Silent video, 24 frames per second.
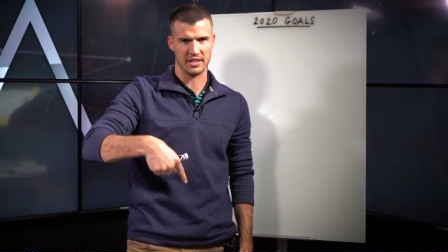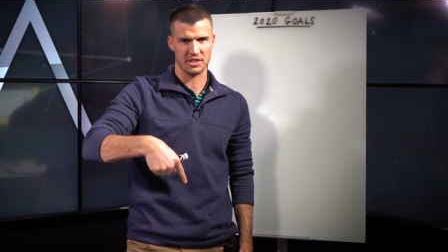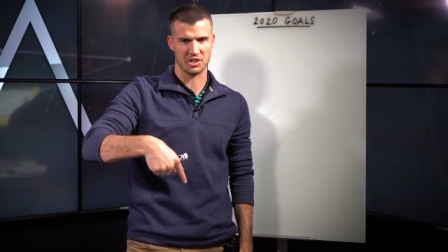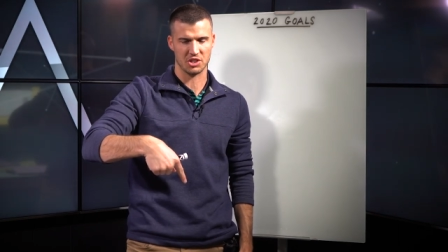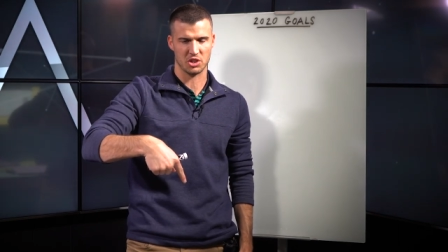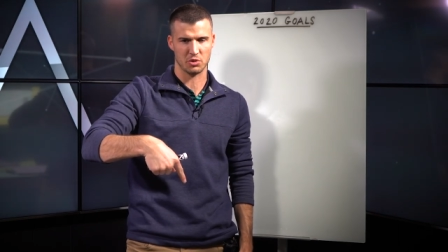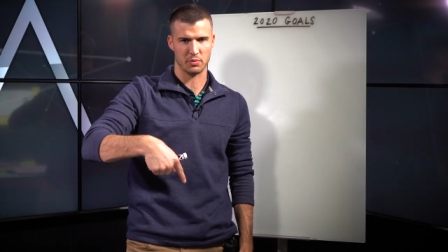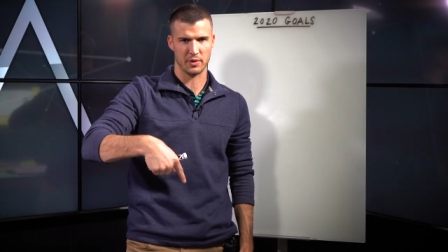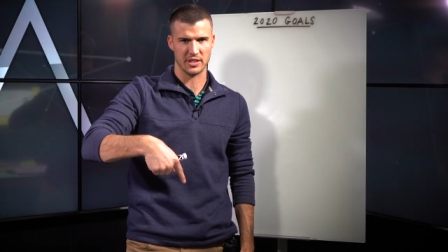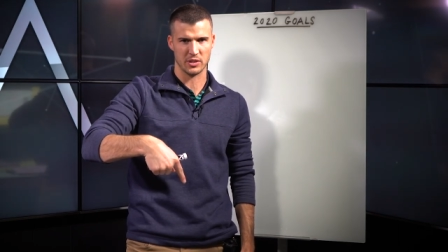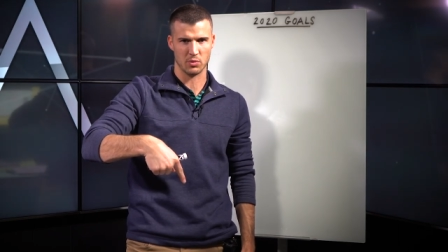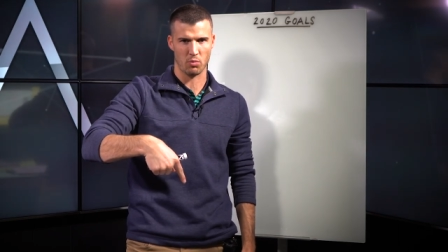This
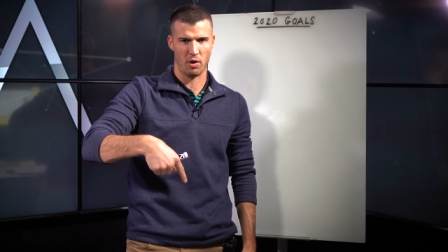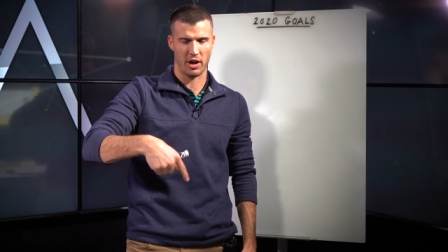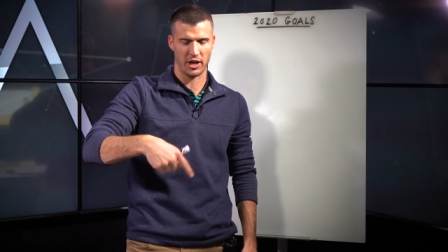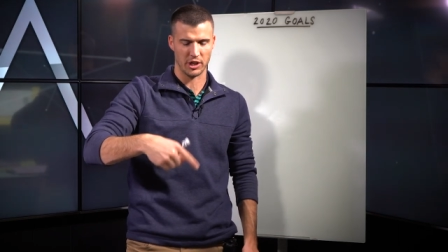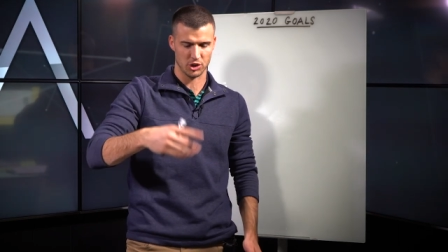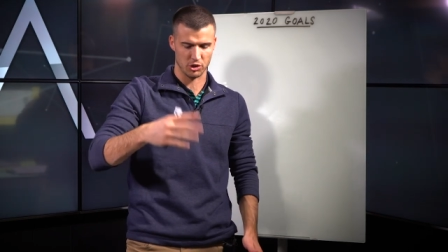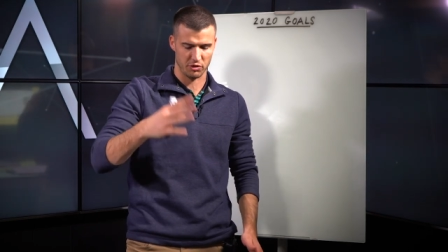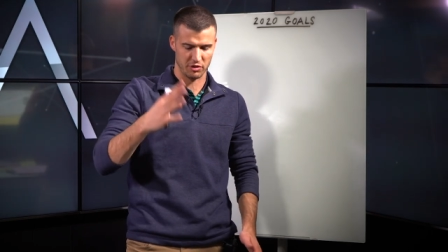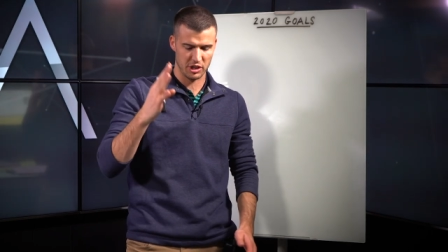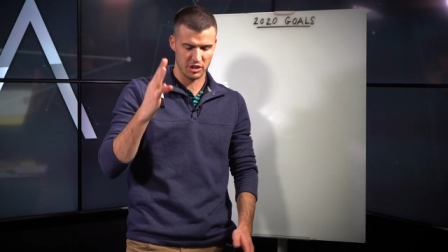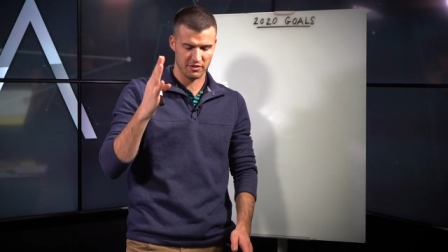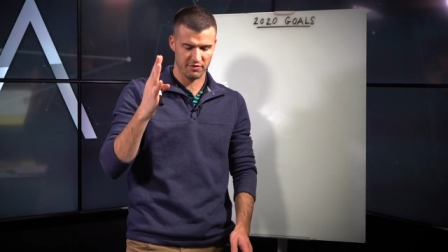is the reason why.
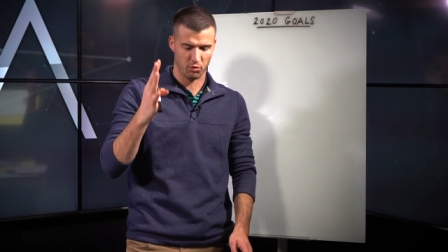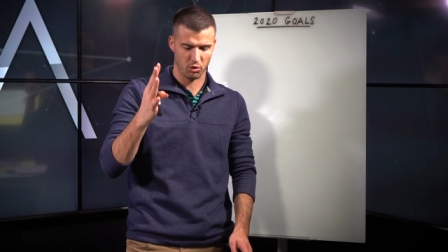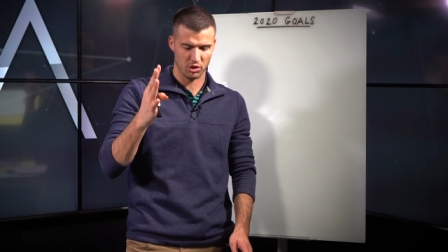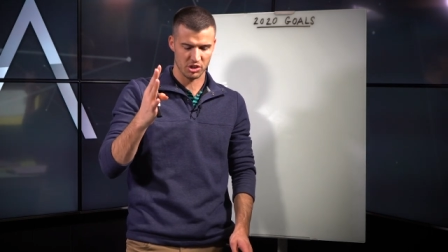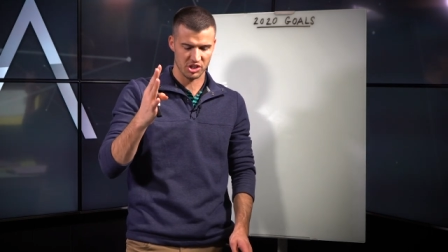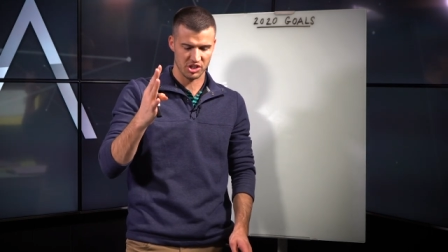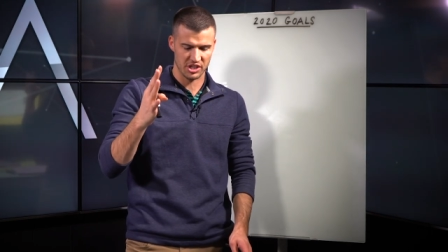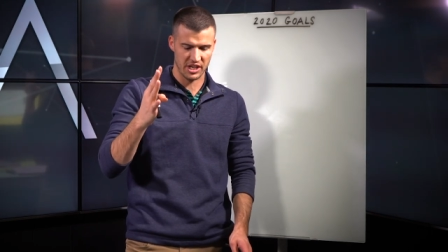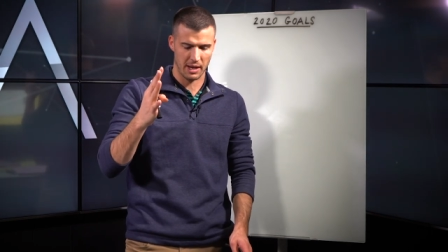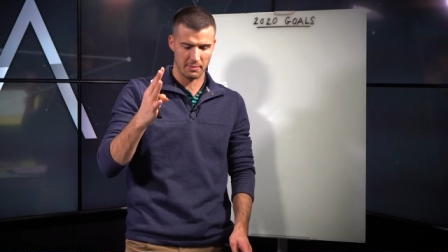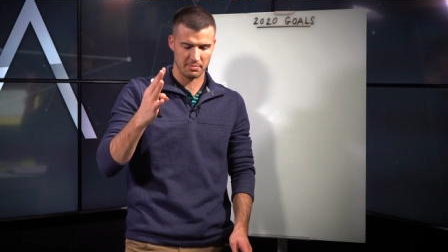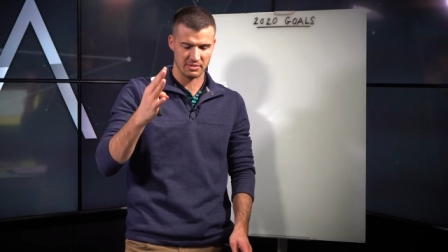So these four
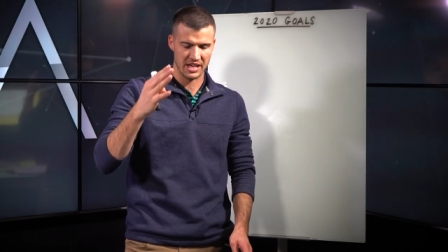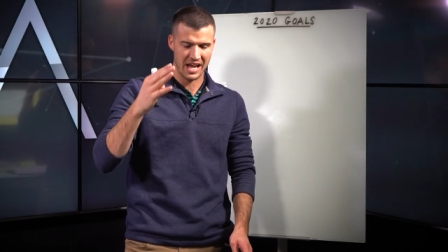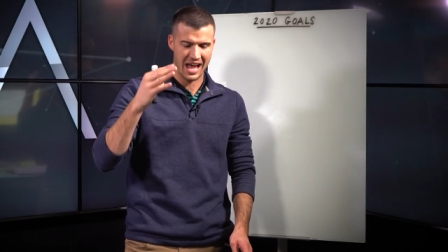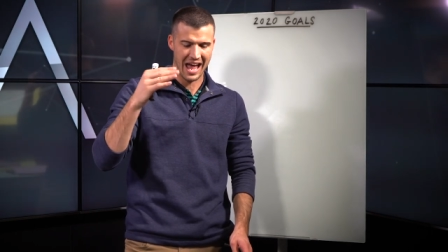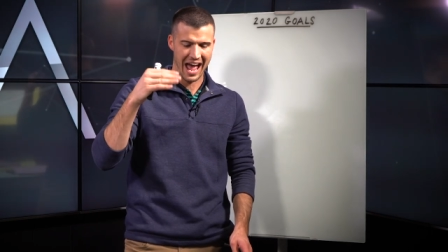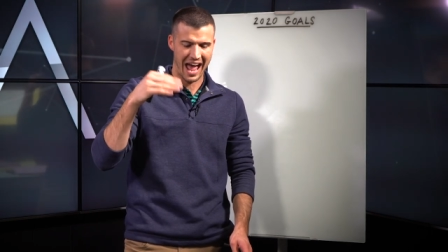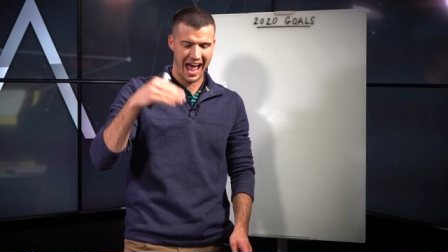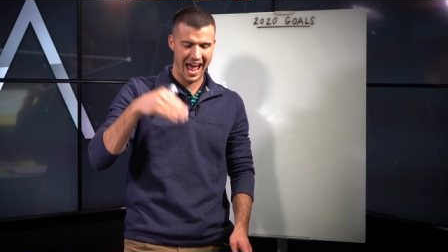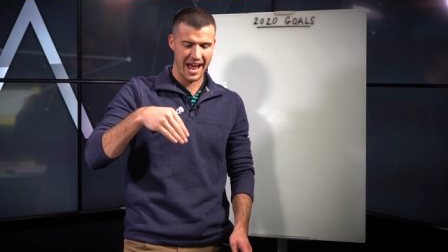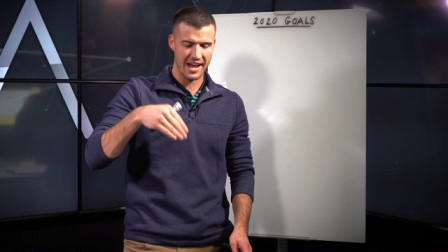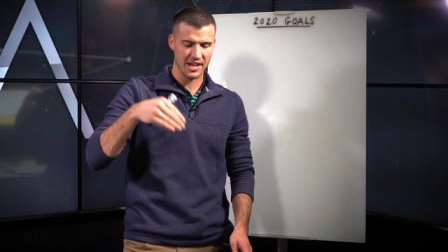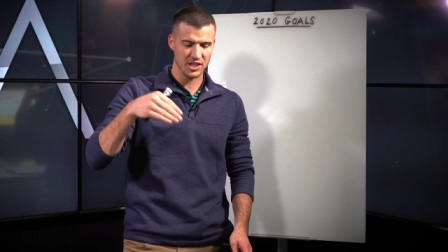steps,
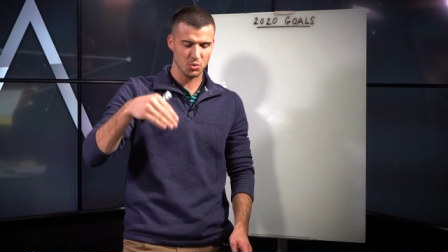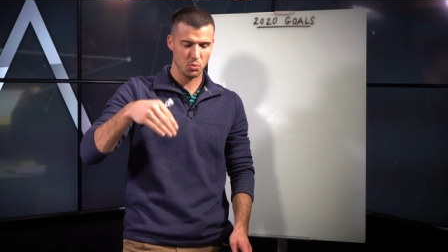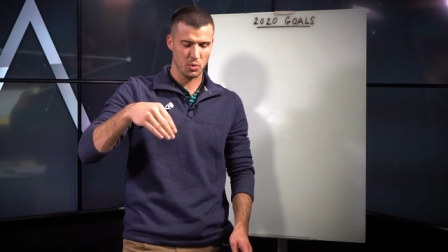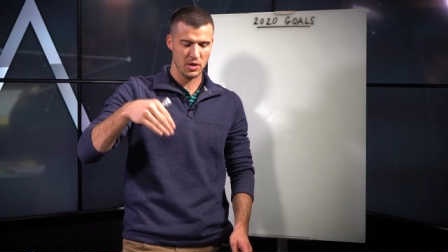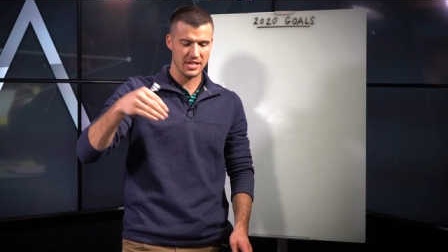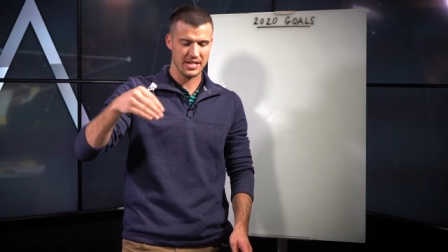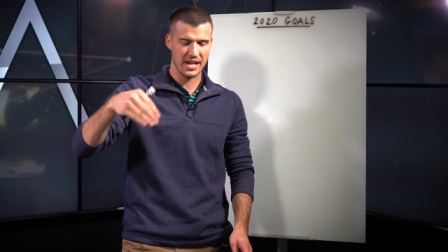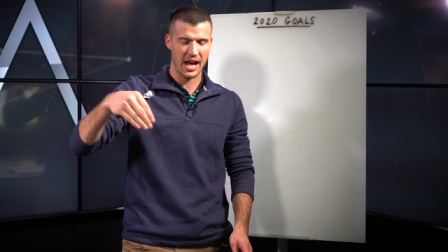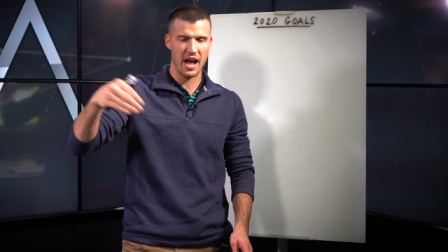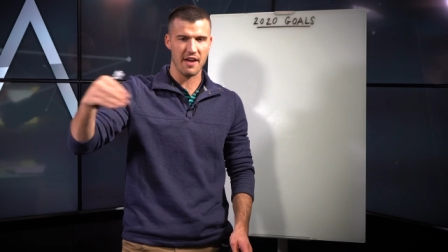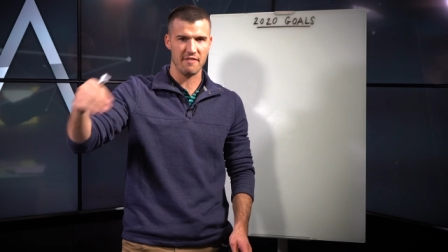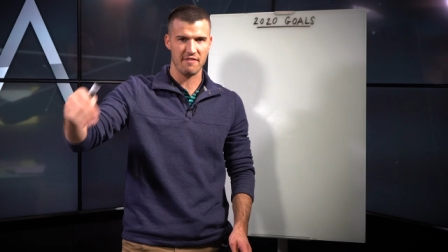as we
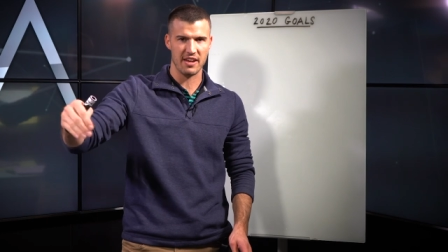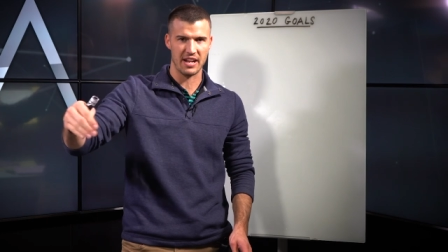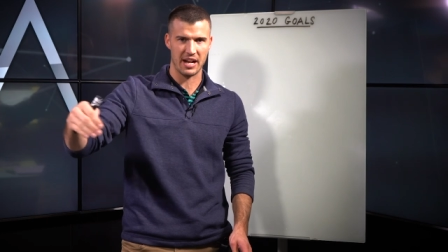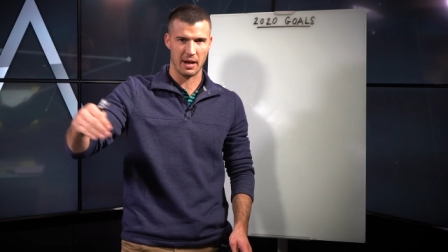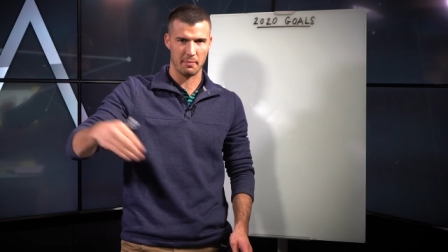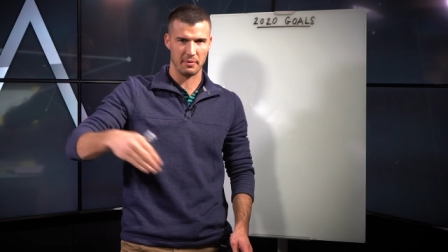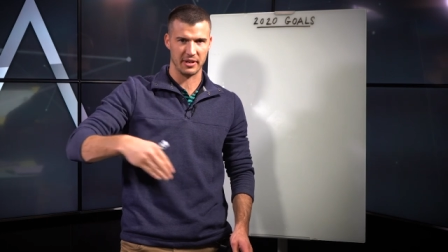dive in,